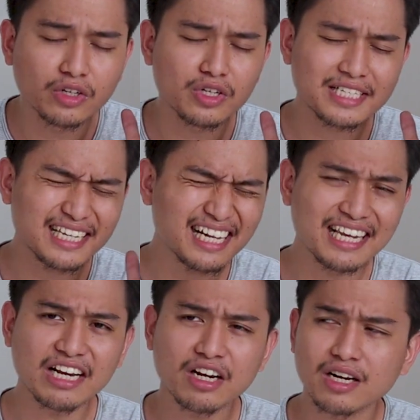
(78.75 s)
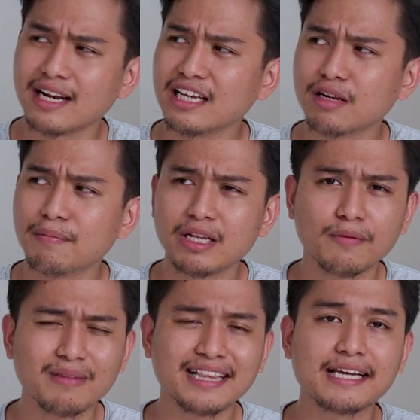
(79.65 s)
you still hear a little bit
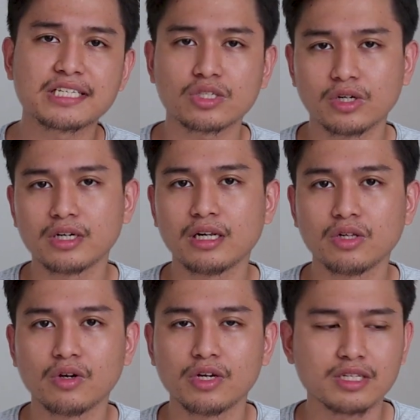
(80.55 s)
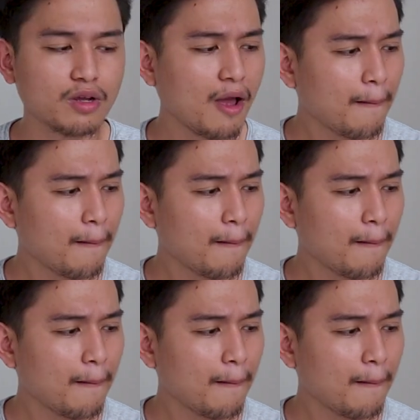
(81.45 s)
of that external noise.